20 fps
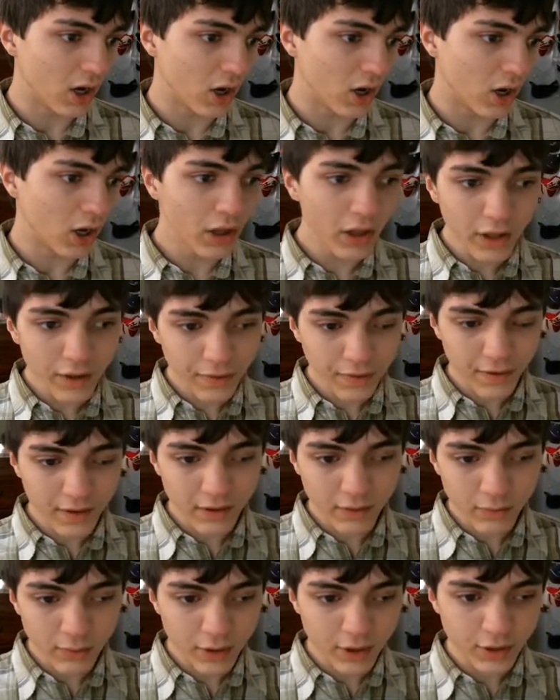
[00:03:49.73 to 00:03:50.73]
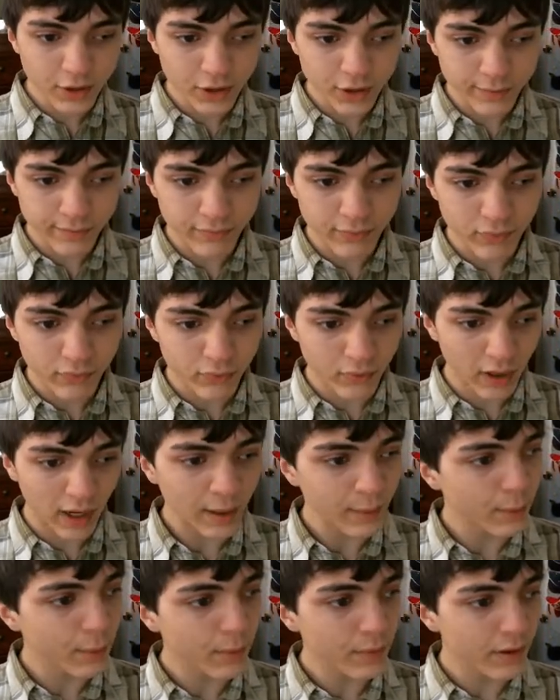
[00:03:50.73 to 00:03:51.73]
All I think we should
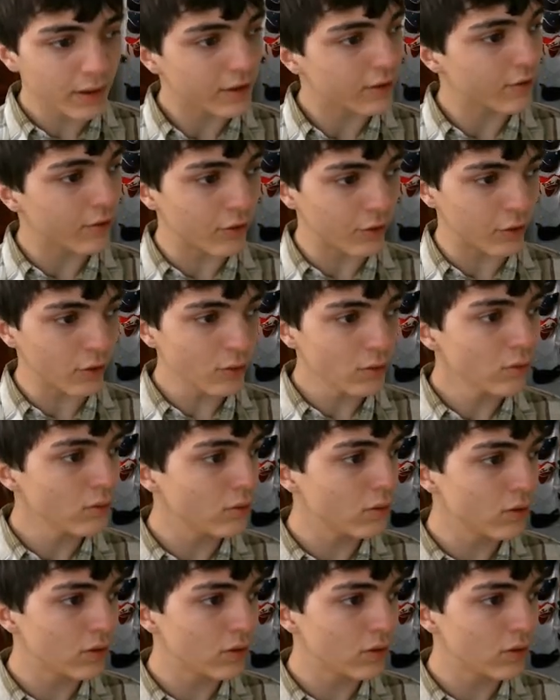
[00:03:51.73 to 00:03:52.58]
probably do